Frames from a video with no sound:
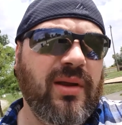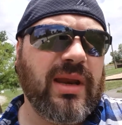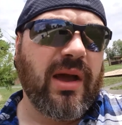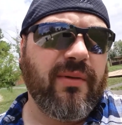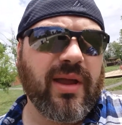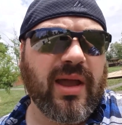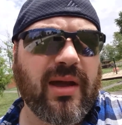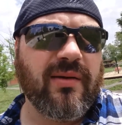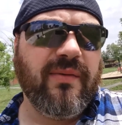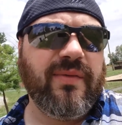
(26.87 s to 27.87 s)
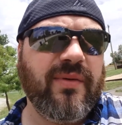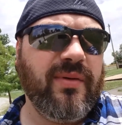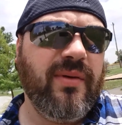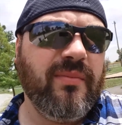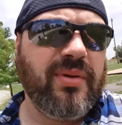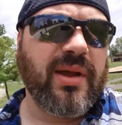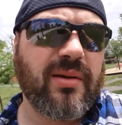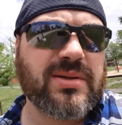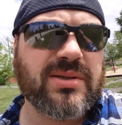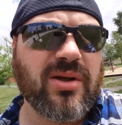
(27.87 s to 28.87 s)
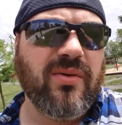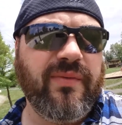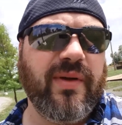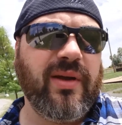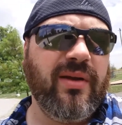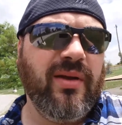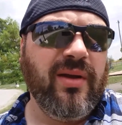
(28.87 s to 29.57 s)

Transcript: Now we have players loafing,